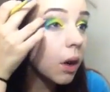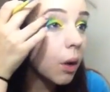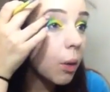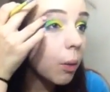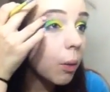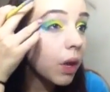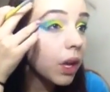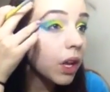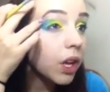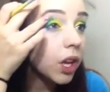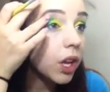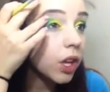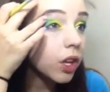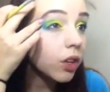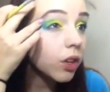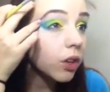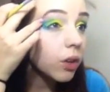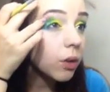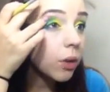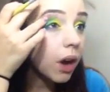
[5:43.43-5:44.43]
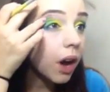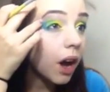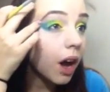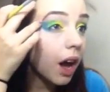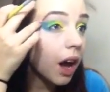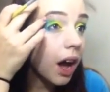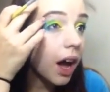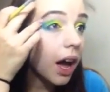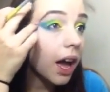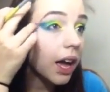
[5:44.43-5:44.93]
Went too
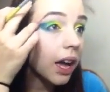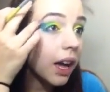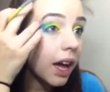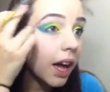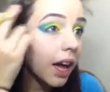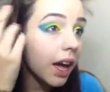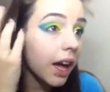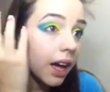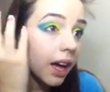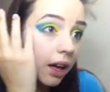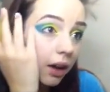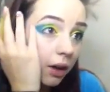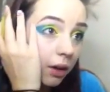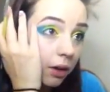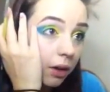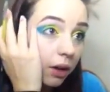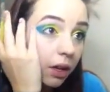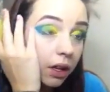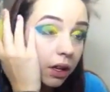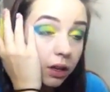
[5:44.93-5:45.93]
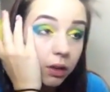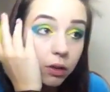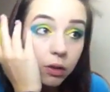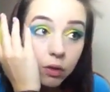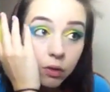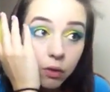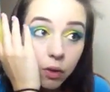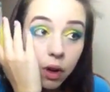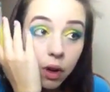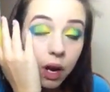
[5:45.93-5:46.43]
high, and too
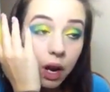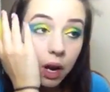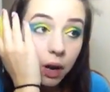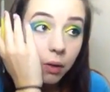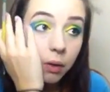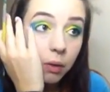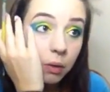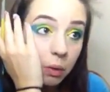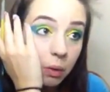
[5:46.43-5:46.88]
far out.